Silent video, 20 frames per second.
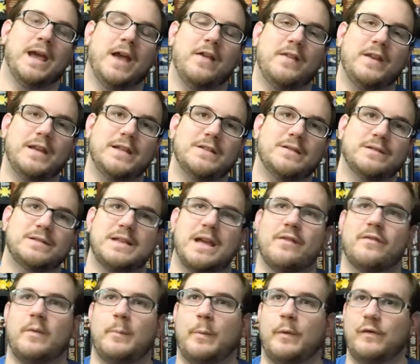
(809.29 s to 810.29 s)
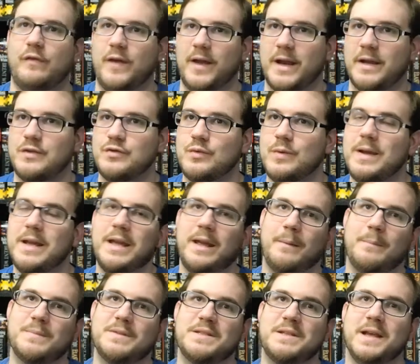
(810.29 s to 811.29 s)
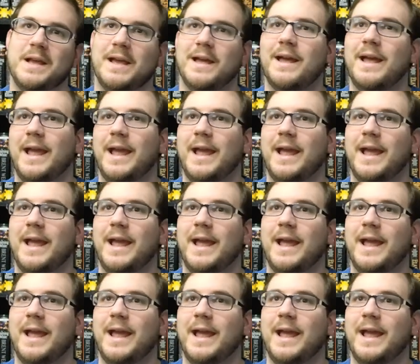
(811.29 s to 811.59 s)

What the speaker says: And then he starts having prophetic dreams,